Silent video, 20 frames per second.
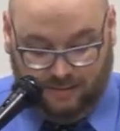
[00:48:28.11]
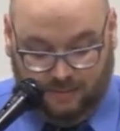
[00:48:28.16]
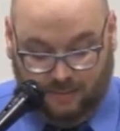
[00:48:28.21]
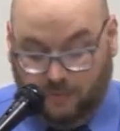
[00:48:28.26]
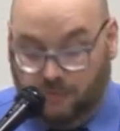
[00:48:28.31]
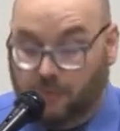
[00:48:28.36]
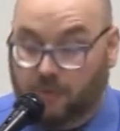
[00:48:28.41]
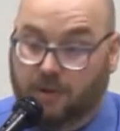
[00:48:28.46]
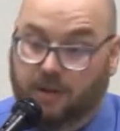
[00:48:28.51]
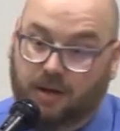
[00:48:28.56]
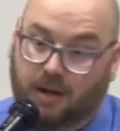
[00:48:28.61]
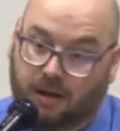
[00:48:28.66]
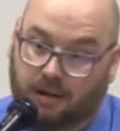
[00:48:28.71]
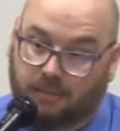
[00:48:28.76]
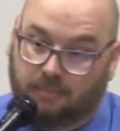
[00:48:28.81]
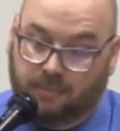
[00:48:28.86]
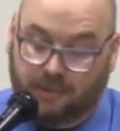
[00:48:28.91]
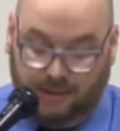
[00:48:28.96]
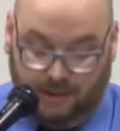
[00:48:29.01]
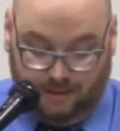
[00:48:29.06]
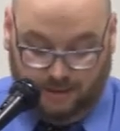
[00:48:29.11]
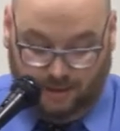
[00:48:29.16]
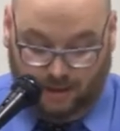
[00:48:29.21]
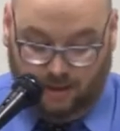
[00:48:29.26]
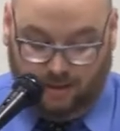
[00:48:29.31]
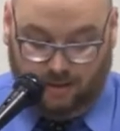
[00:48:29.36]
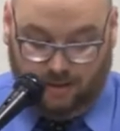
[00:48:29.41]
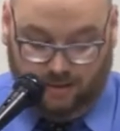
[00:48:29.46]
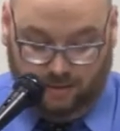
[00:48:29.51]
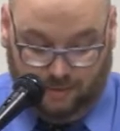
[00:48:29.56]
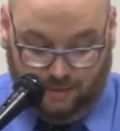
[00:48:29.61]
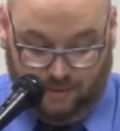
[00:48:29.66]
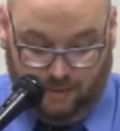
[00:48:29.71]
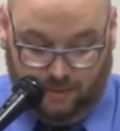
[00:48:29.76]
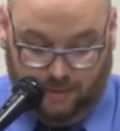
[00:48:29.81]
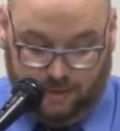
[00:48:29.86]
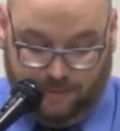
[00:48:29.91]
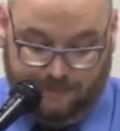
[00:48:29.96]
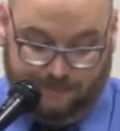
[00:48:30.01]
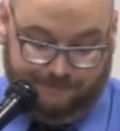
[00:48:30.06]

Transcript: before calmly locking the door.